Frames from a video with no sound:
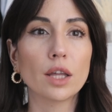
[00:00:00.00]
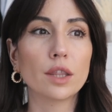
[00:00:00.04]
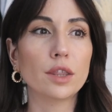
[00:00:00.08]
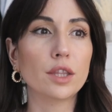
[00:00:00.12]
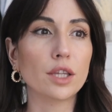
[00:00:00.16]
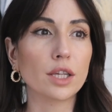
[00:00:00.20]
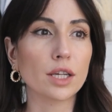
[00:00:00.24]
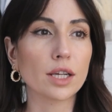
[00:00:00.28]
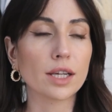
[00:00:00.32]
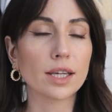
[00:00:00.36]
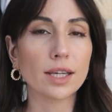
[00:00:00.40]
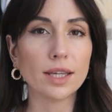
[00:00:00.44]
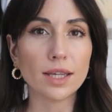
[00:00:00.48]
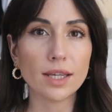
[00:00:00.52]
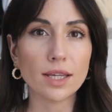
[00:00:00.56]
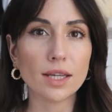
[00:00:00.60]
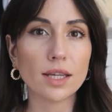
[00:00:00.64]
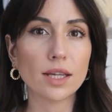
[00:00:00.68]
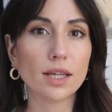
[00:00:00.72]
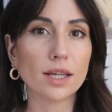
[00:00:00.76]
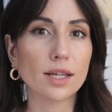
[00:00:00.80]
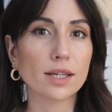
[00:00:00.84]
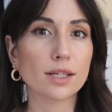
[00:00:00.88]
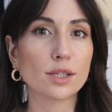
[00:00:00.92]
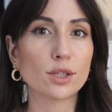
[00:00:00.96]
the
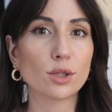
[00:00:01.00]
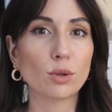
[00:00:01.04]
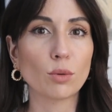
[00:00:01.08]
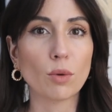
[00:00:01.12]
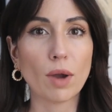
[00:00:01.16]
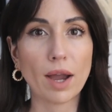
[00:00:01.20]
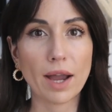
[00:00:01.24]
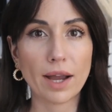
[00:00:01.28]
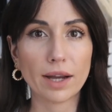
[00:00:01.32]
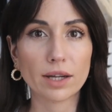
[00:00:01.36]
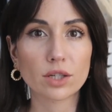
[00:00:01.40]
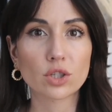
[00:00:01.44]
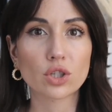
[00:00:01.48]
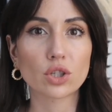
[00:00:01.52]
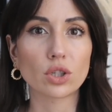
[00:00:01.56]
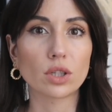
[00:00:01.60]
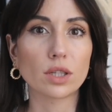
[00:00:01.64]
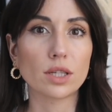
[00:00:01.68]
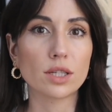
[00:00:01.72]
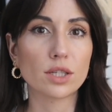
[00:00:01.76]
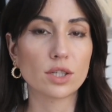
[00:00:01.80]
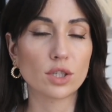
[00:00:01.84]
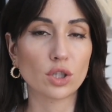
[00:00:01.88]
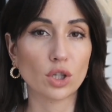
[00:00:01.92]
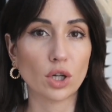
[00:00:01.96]
key is to
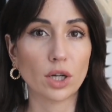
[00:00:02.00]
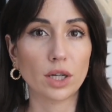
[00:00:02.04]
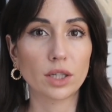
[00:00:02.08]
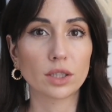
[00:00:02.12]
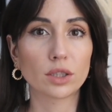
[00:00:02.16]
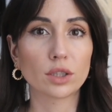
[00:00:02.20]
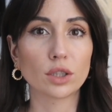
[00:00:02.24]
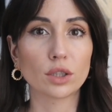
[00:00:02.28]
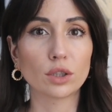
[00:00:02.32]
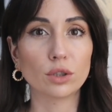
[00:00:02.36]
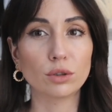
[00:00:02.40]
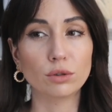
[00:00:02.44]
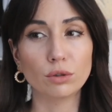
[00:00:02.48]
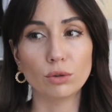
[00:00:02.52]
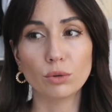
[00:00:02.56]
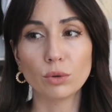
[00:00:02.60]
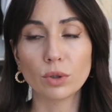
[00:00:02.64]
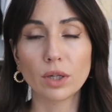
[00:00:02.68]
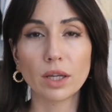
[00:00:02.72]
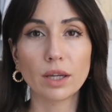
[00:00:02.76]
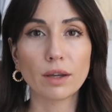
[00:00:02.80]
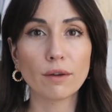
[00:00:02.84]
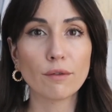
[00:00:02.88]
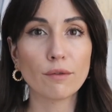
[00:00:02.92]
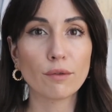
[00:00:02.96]
actually start
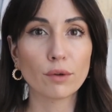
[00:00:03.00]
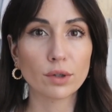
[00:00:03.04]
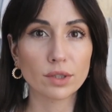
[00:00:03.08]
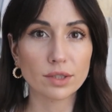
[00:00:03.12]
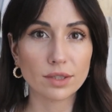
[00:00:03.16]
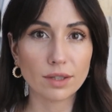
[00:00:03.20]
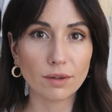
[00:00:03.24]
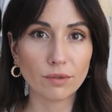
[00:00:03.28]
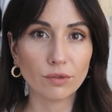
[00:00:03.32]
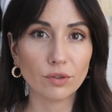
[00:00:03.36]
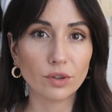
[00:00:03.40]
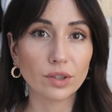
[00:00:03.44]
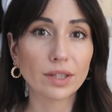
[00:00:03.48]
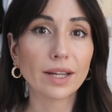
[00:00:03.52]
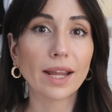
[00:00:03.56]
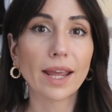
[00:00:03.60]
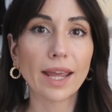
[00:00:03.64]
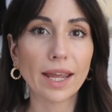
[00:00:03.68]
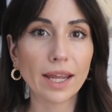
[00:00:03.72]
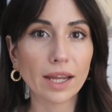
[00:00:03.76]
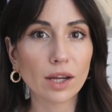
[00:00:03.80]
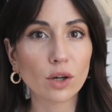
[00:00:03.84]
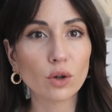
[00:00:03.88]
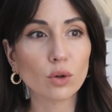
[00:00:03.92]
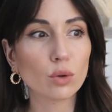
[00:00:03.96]
looking for different
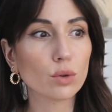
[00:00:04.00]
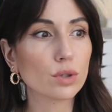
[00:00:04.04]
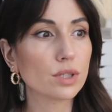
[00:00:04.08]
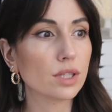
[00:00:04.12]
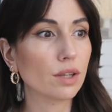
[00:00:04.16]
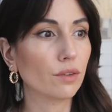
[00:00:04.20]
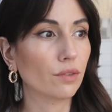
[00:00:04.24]
angles,